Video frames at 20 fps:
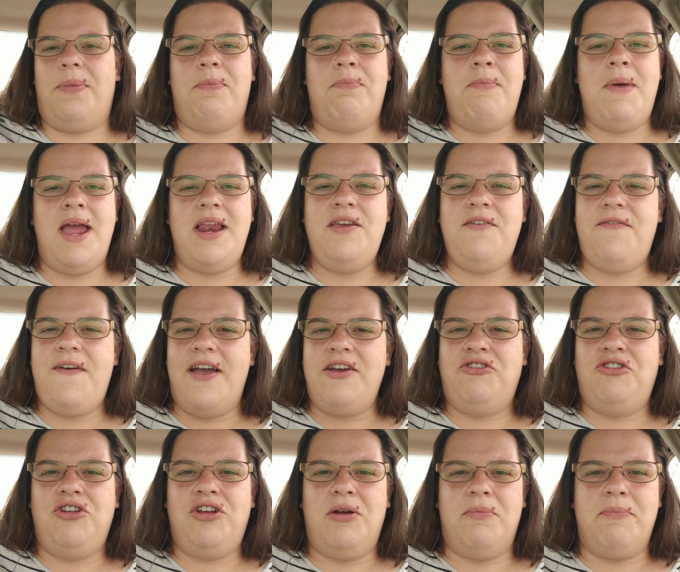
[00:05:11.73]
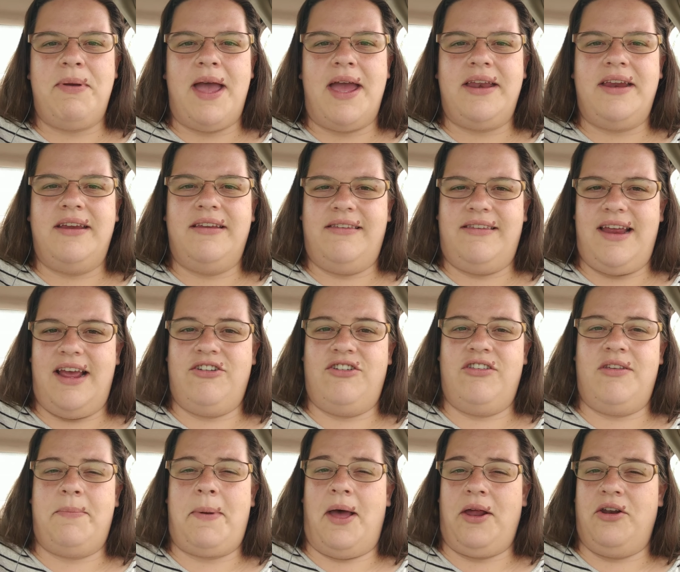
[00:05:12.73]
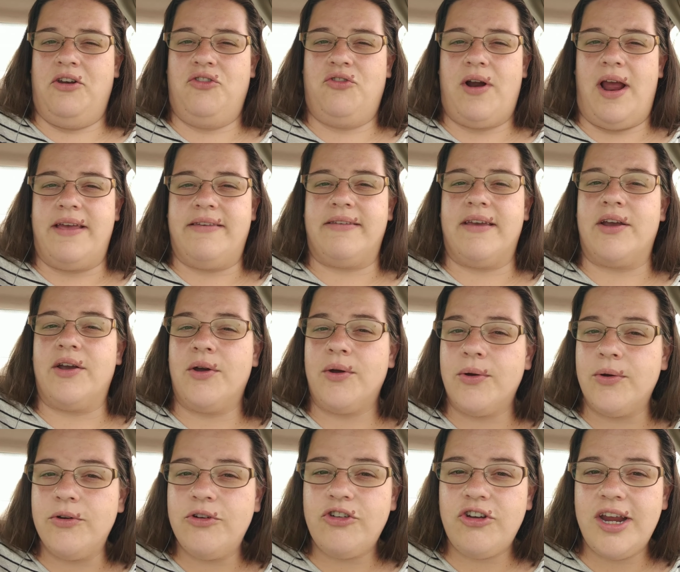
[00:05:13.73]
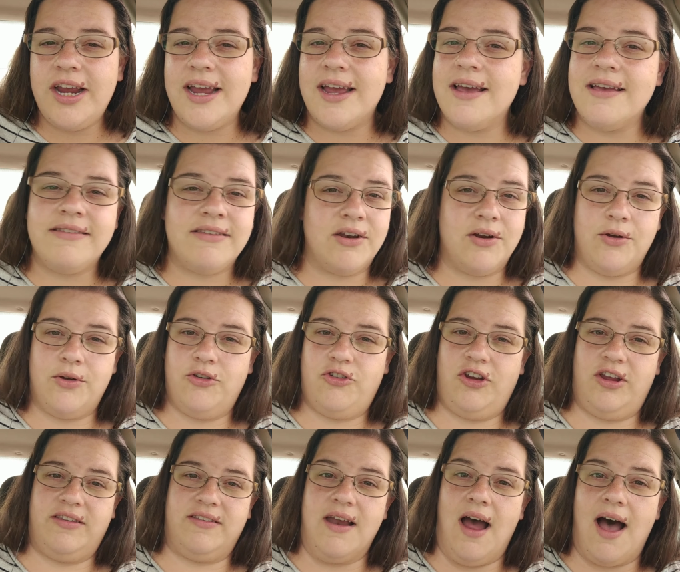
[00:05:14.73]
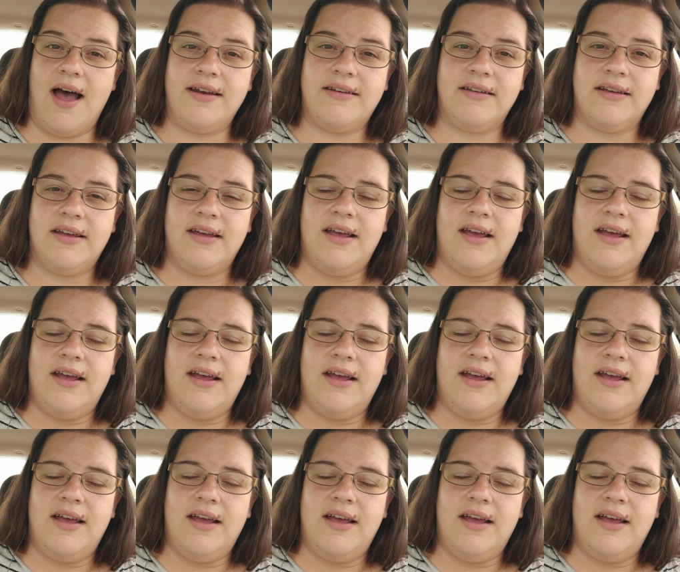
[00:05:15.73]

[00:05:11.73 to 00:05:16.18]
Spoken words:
manufactured companion stage is about addressing who she is and who she's not.